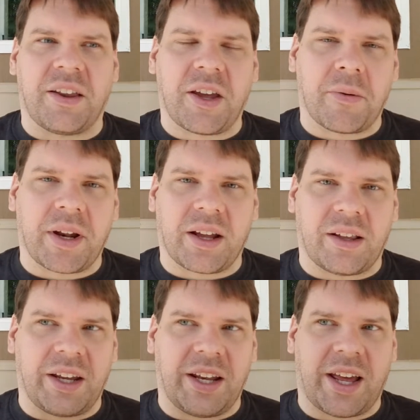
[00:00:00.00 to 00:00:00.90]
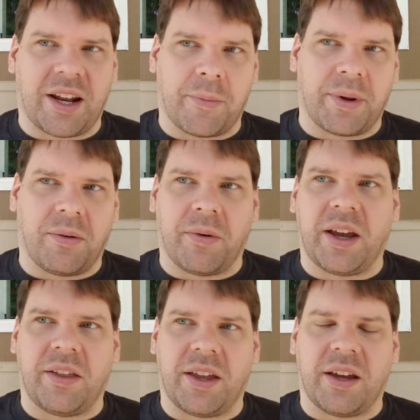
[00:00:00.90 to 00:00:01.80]
I think I'm going to clean that up in a
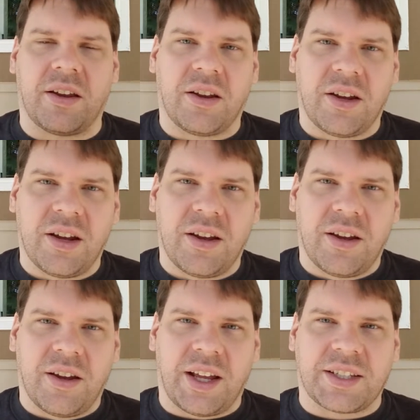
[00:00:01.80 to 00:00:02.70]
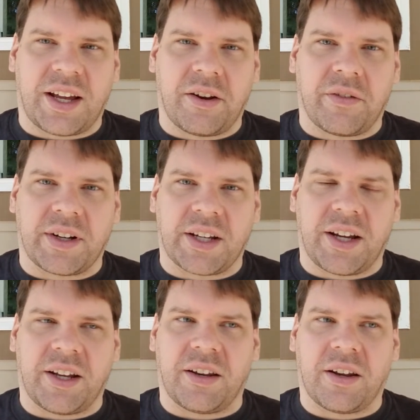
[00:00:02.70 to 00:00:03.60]
way that it's not
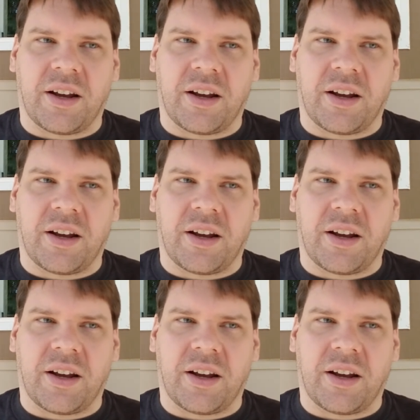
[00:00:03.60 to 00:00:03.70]
overdone.